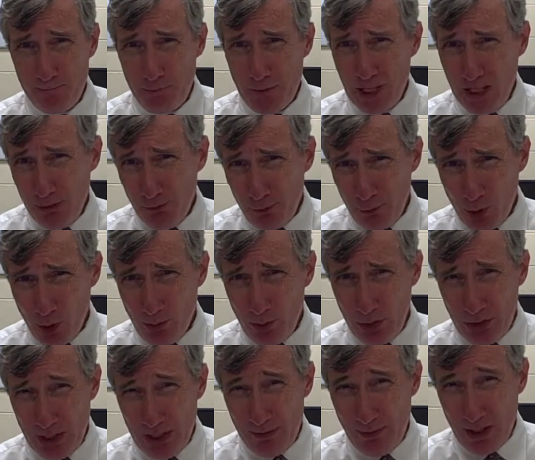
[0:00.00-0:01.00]

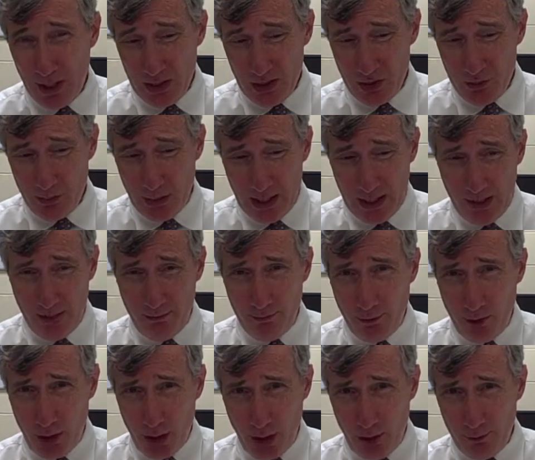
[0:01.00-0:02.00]
Informal deviance might
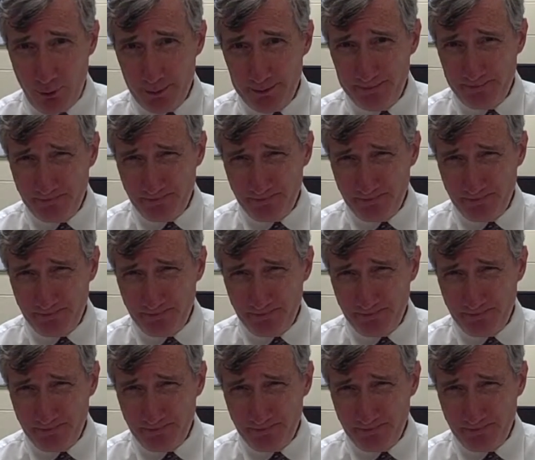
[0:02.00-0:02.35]
involve